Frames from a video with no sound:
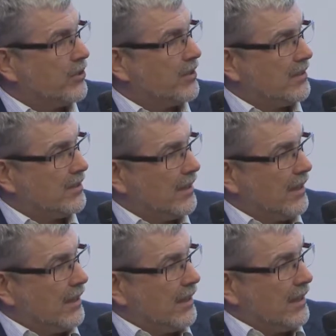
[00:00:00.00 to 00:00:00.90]
is
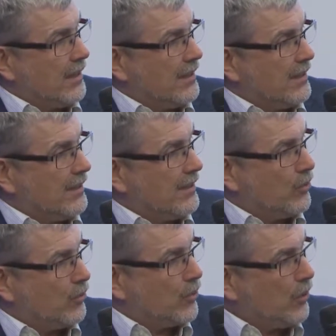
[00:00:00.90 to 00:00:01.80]

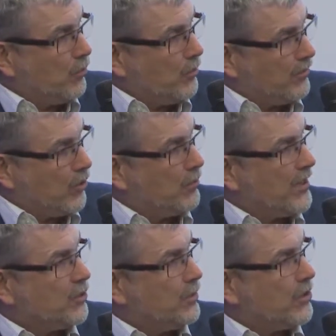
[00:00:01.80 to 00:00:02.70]
to come with
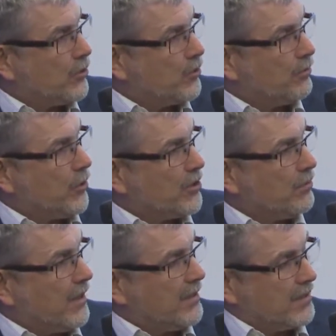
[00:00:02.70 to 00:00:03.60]
formulas which are supported
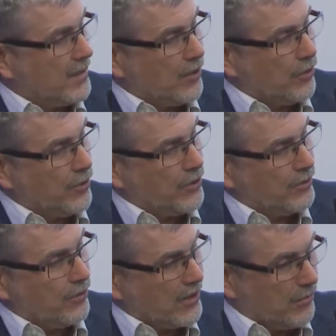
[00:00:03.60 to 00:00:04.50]
by the stakeholders.
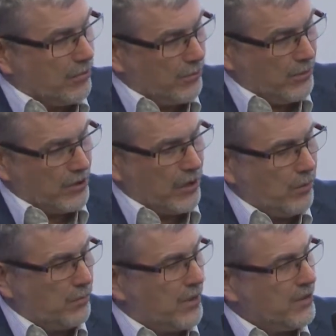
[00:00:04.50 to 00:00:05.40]
For example, we saw
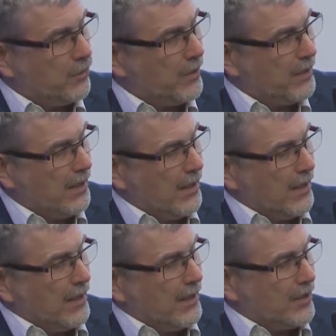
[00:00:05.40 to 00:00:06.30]
in Belgium when
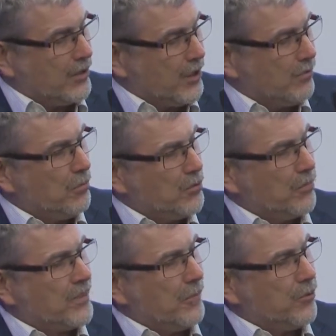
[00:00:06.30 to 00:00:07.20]
at a certain moment
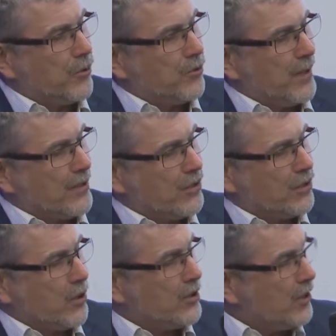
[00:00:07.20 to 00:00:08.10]
of time the contractors
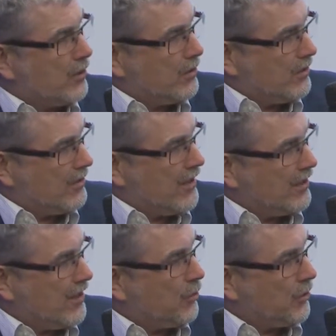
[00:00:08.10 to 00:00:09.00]
thought that the
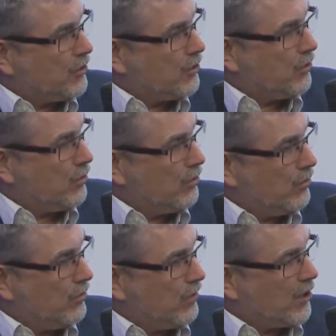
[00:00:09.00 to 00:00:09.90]
idea was to
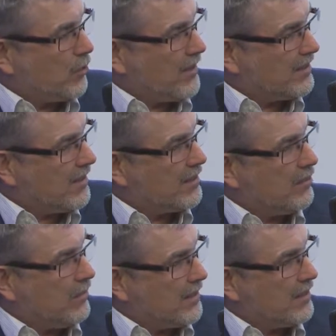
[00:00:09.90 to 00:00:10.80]
require
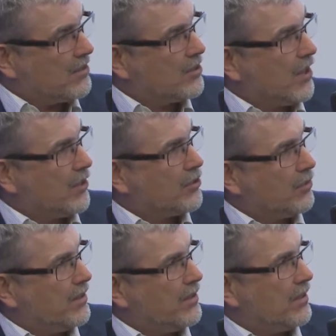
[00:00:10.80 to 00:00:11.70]
certified installers of
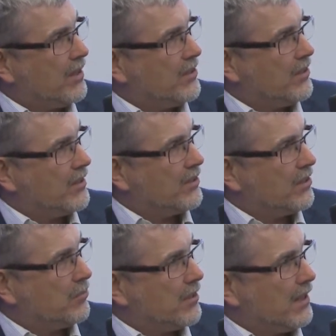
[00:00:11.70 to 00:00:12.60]
ventilation systems.